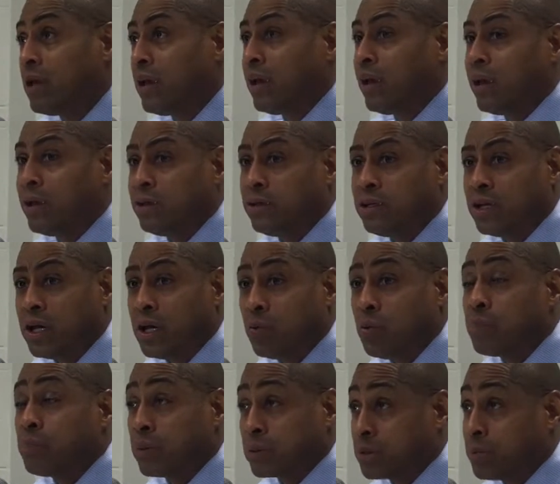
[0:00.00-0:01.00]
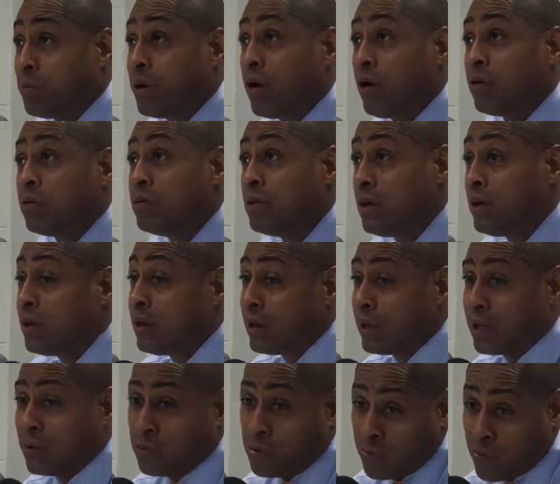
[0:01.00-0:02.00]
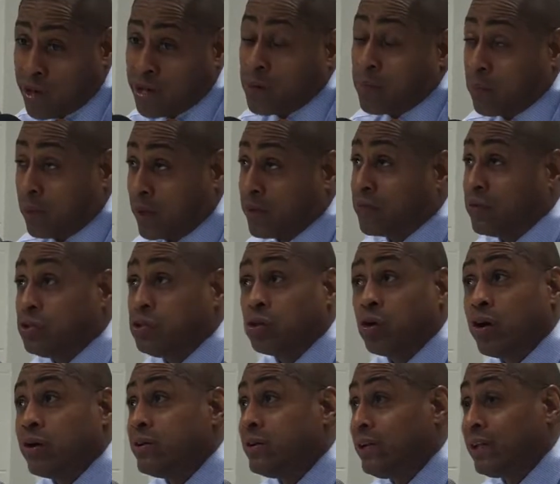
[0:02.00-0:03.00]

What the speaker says: And we put the ball, and we ran a play for Jordan,